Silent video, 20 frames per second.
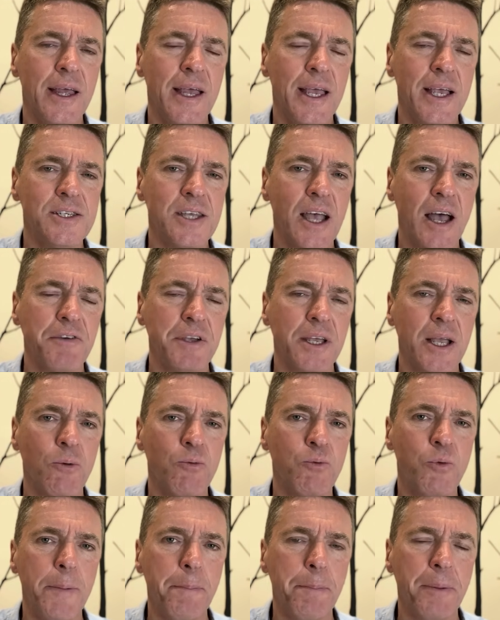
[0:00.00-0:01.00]
is having a
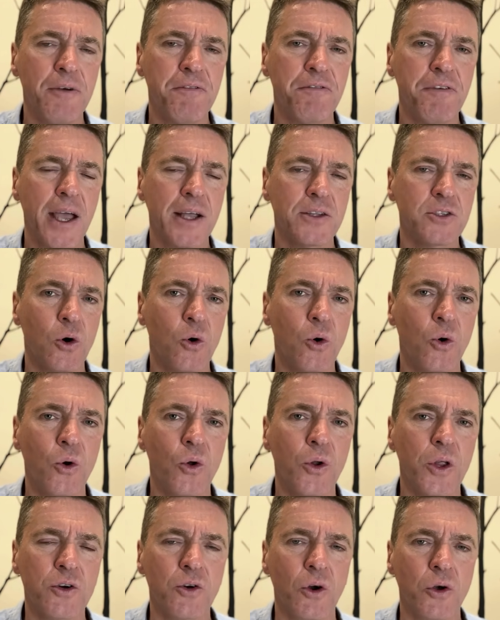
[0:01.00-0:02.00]
ripple effect
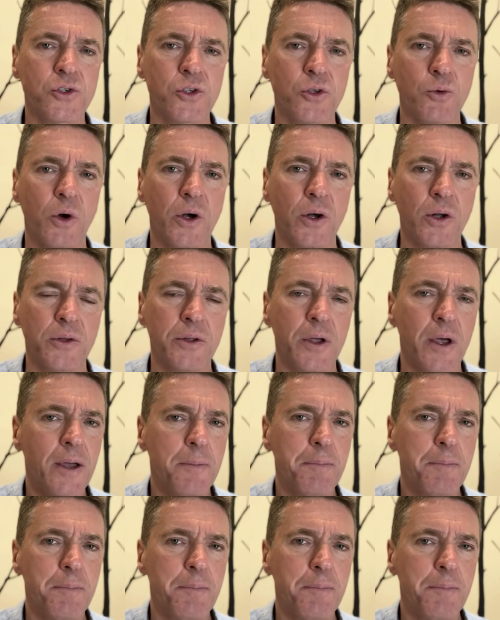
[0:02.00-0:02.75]
all across the world.